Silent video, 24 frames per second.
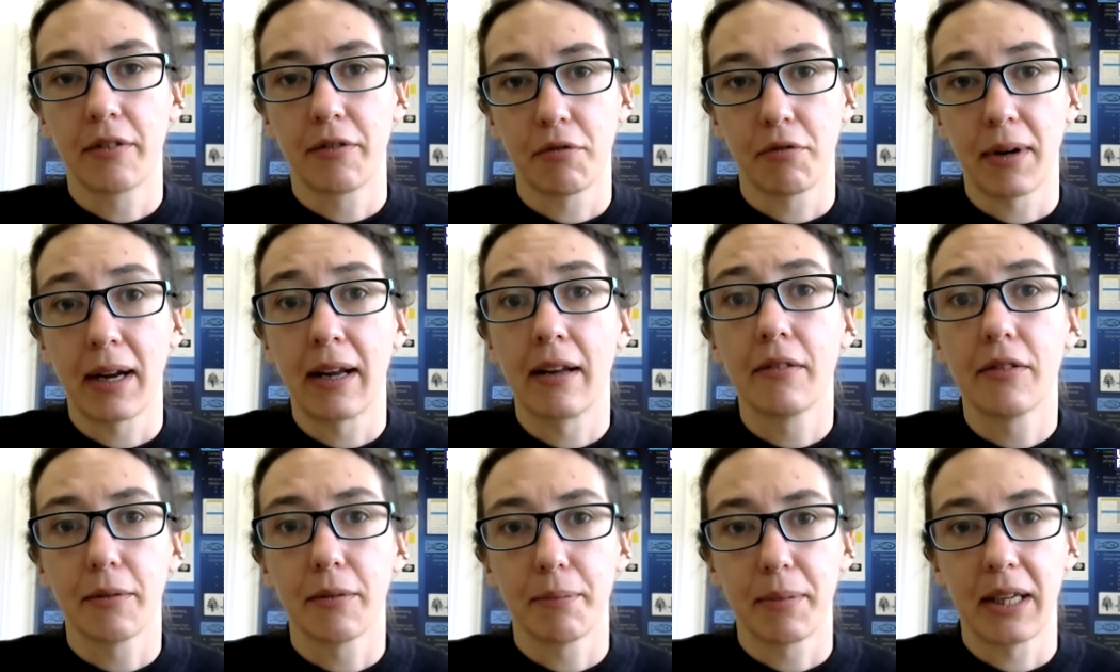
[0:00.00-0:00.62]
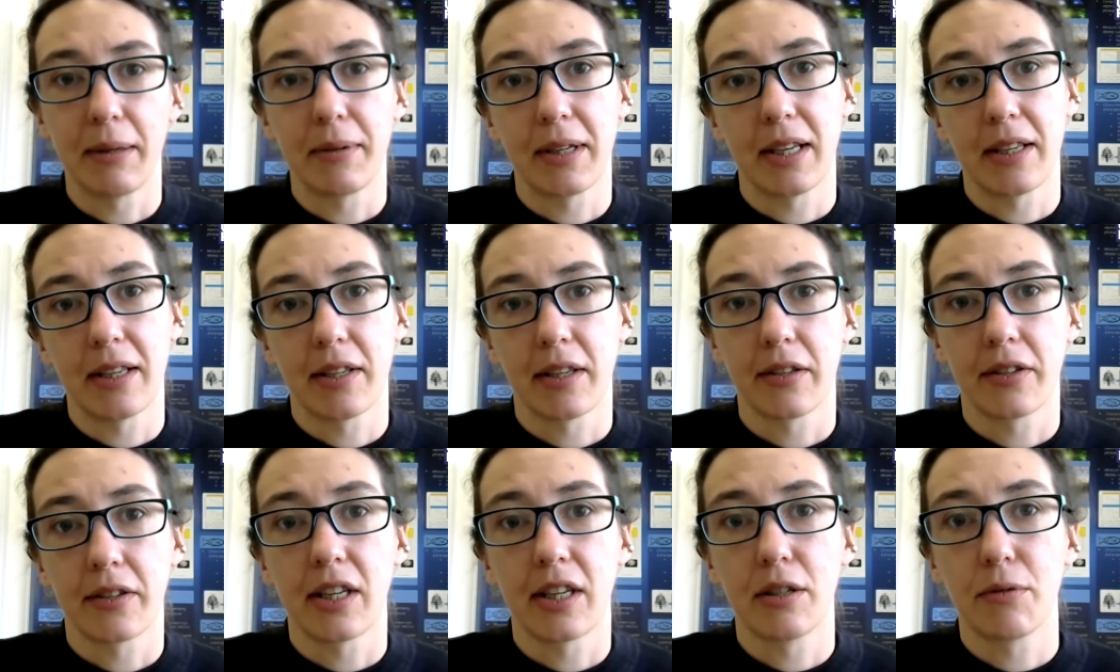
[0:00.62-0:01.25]
throughout the
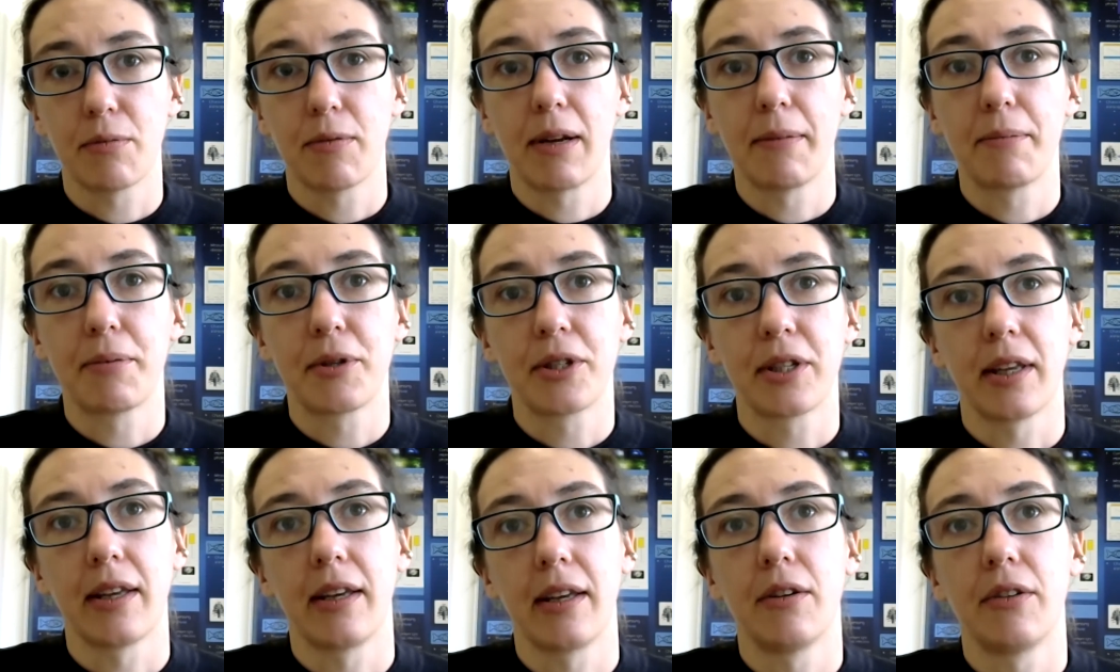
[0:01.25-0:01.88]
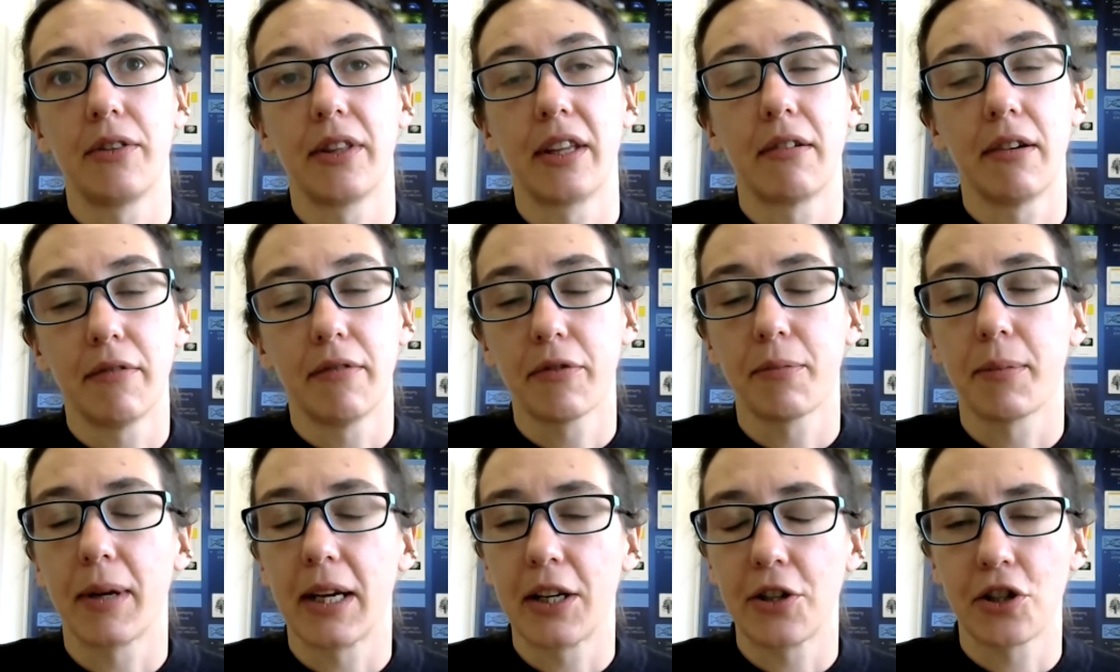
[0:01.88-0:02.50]
BBSRC's website on their
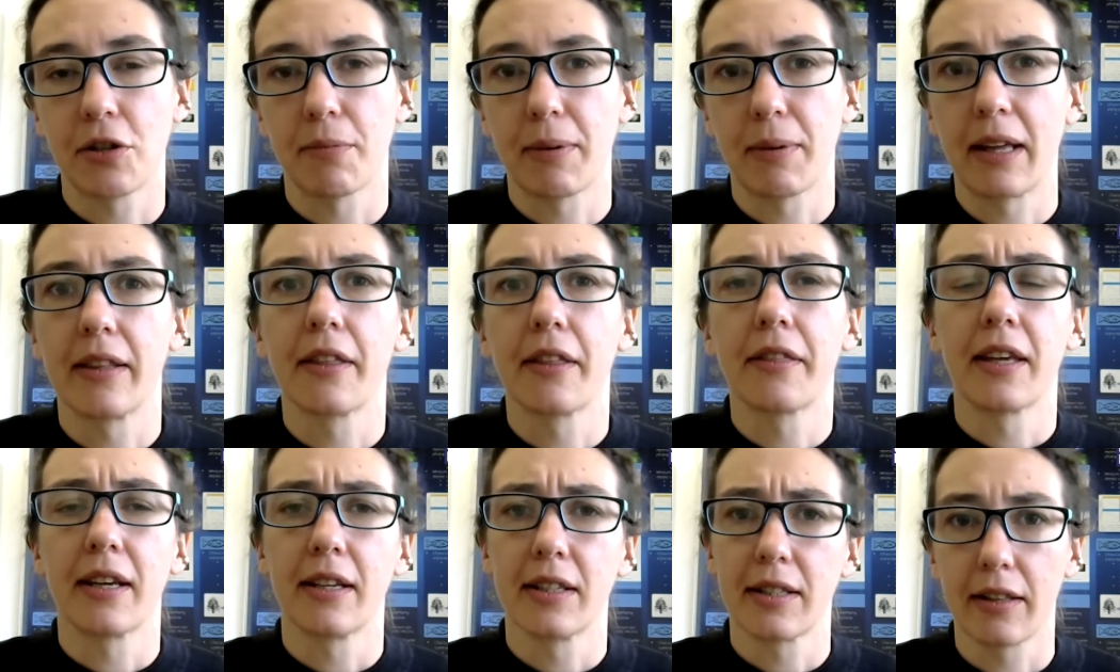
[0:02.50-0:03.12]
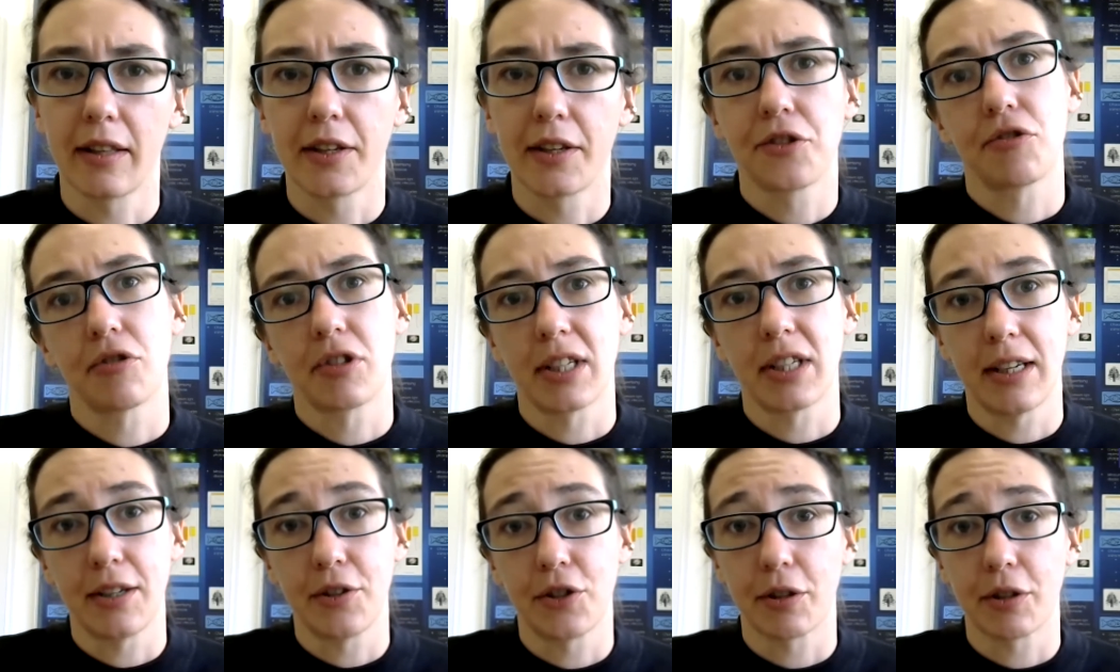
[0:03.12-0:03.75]
information about the things like their
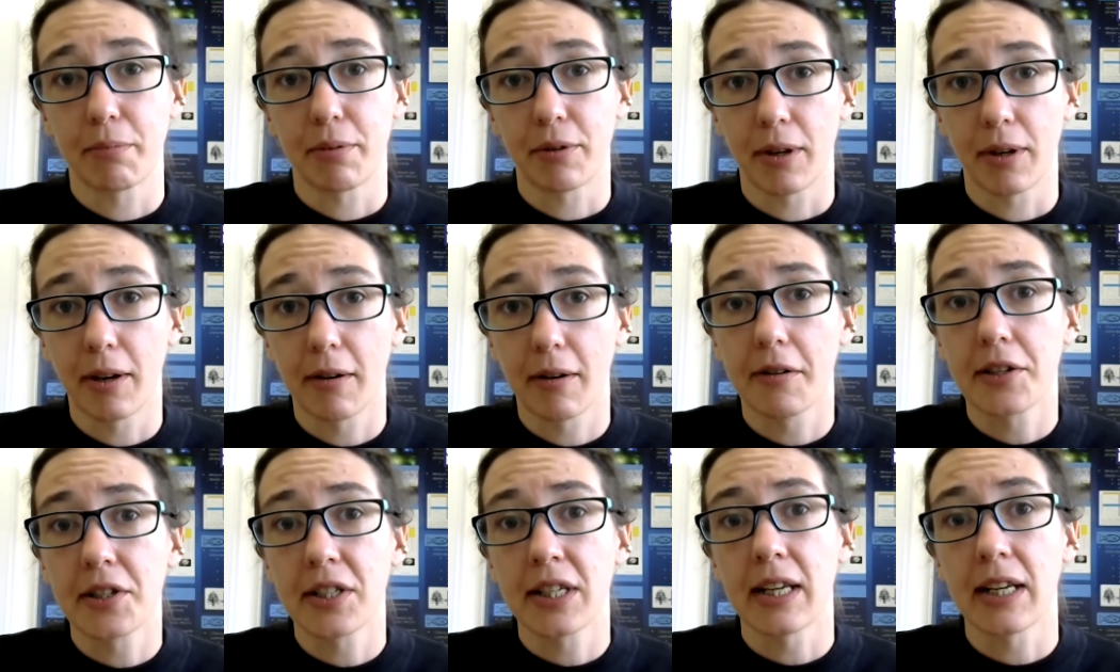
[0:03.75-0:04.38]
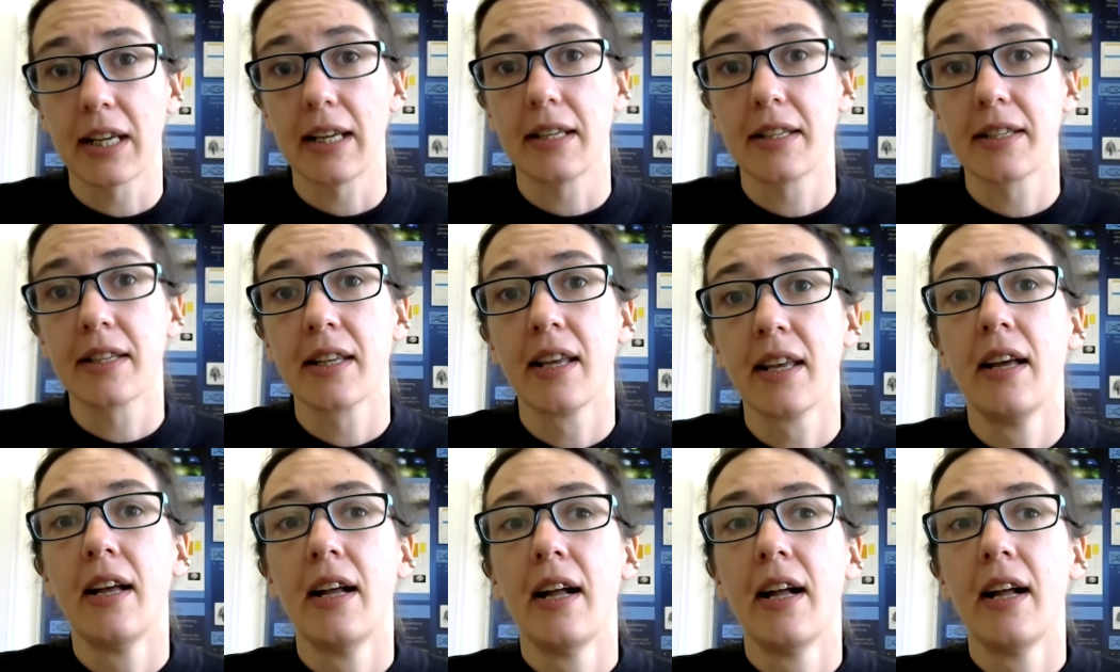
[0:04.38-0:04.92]
strategic priorities